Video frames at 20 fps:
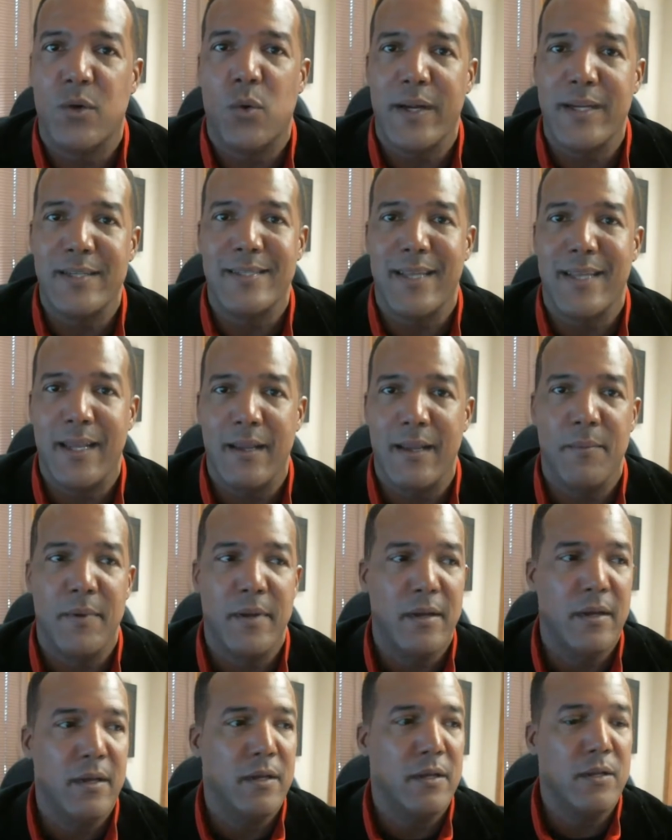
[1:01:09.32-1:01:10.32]
quick
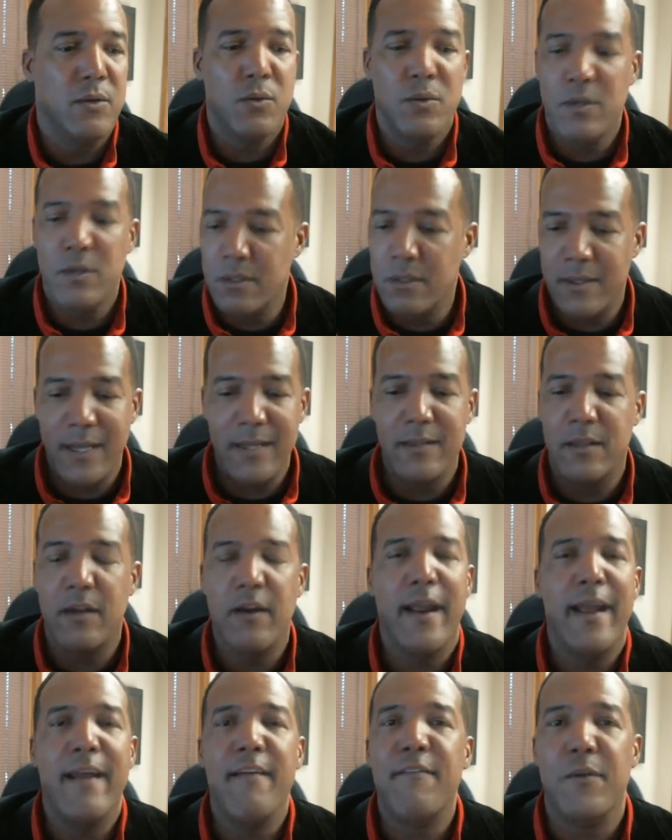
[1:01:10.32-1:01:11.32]
schemes. You that
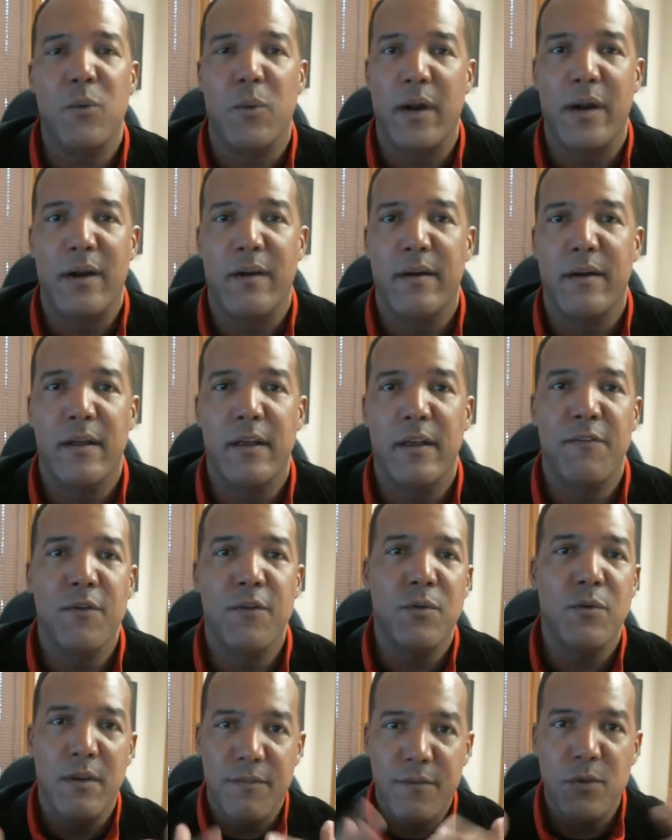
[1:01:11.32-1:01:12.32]
they're everywhere. If
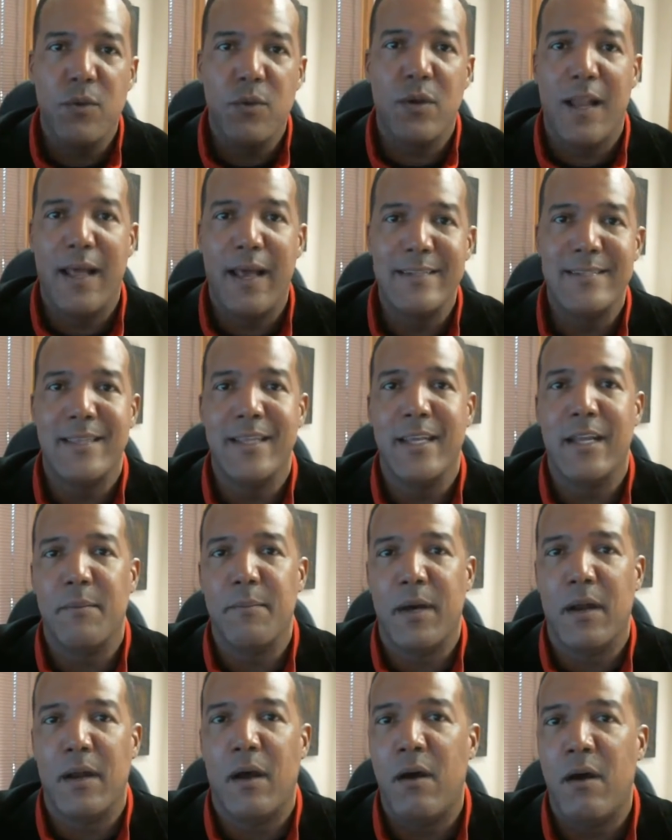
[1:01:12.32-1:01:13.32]
you if you class think
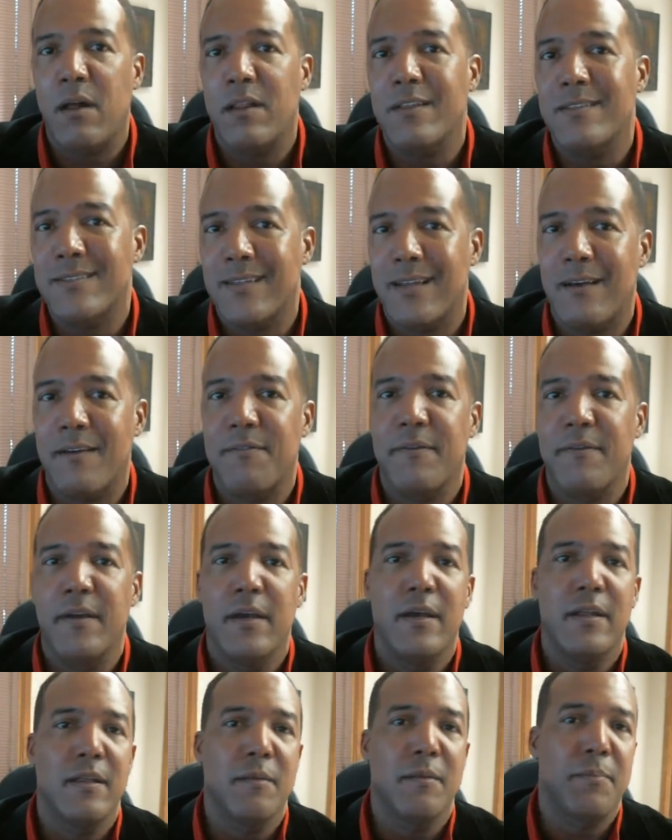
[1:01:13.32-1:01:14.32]
about all the stuff
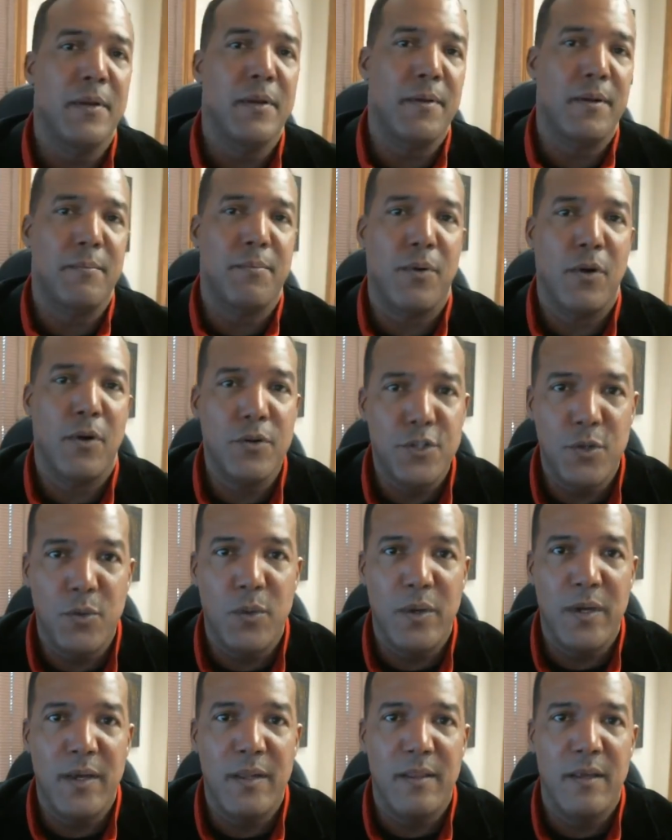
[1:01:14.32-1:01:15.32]
that people approach you
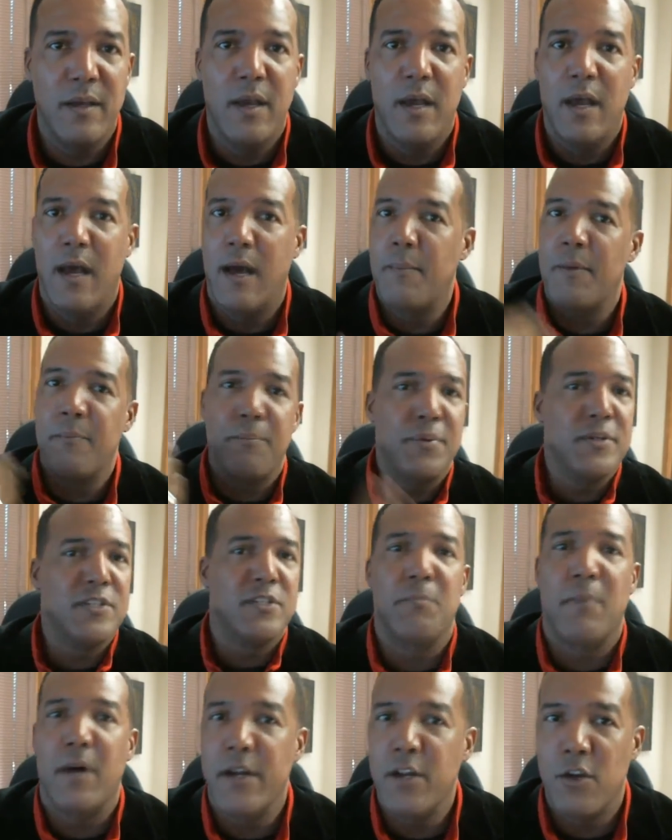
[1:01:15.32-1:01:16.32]
with, I'm gonna put
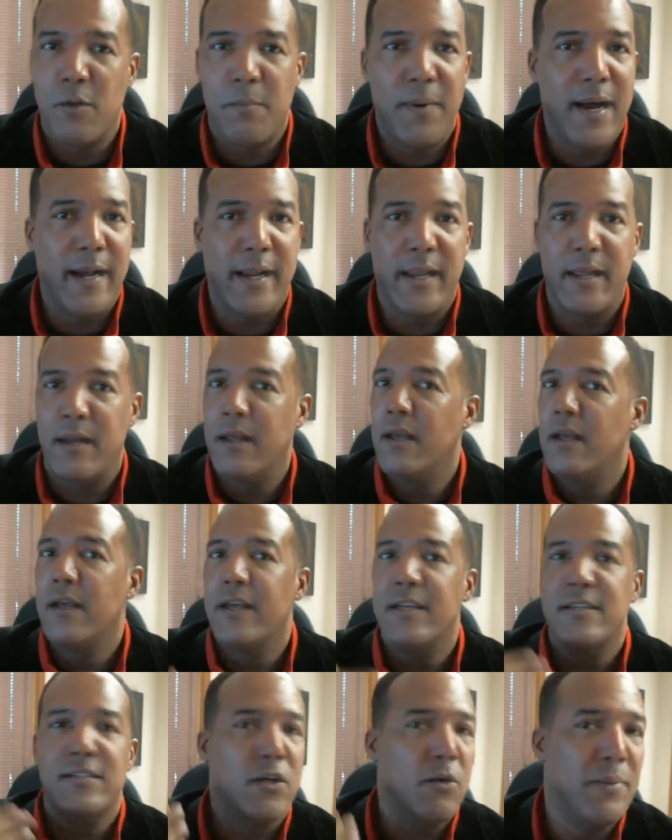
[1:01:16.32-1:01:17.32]
some money in your pocket.
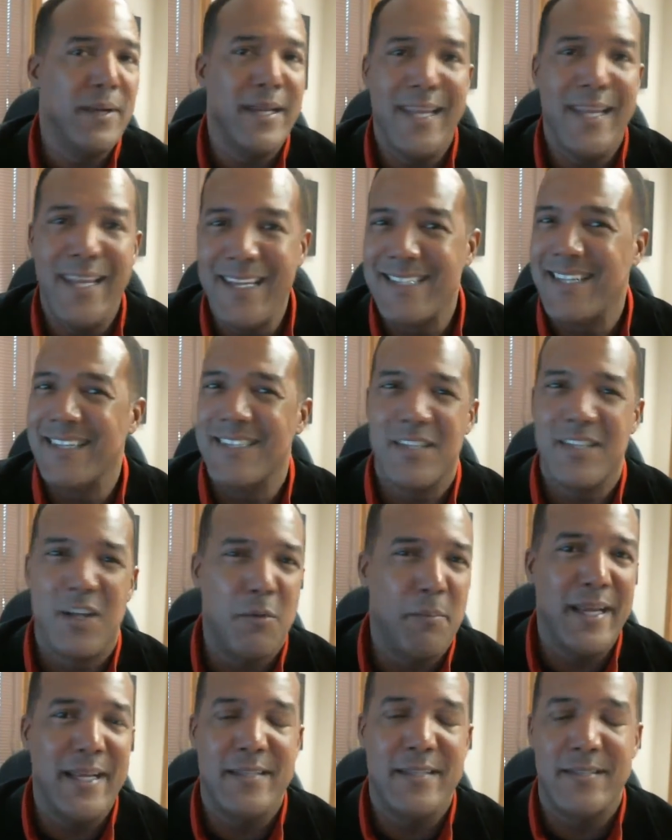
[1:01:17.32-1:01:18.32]
It's gonna be easy. It's
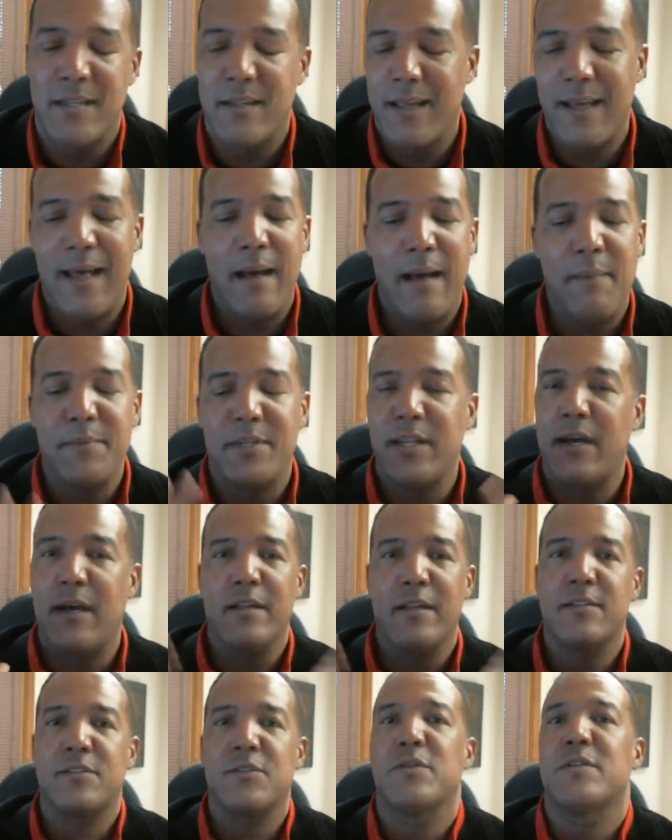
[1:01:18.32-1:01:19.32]
gonna be easy. That I'm
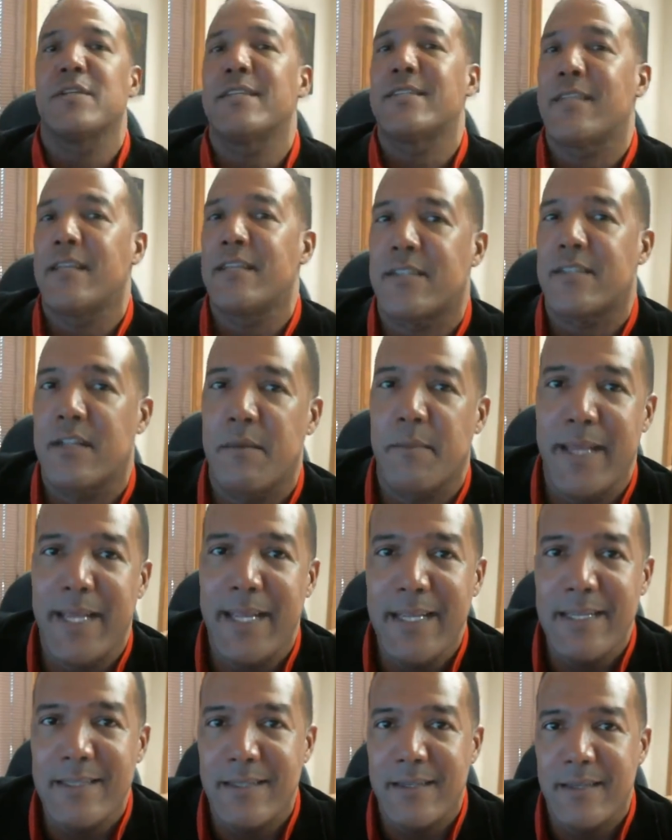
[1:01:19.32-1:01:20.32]
done. As soon as they say it's gonna be
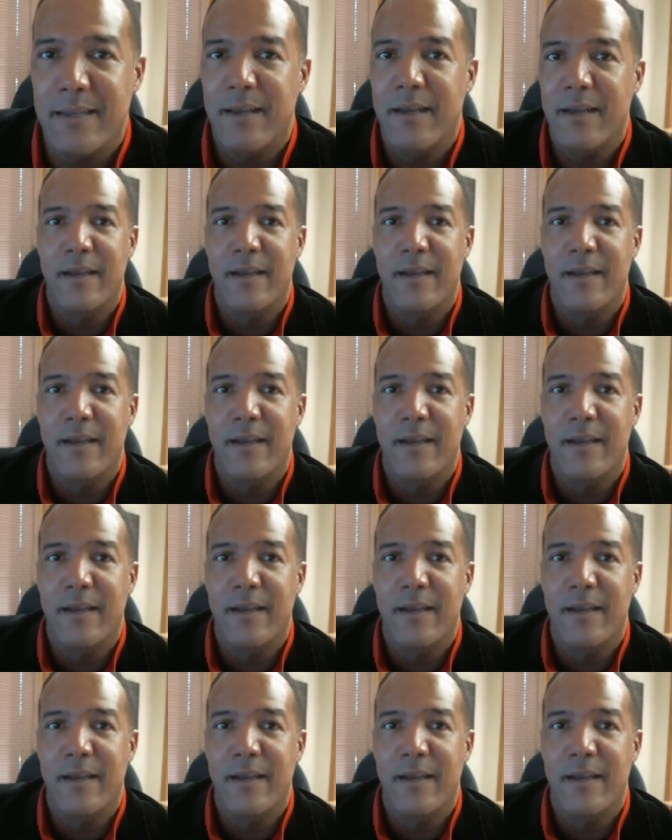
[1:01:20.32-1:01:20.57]
easy,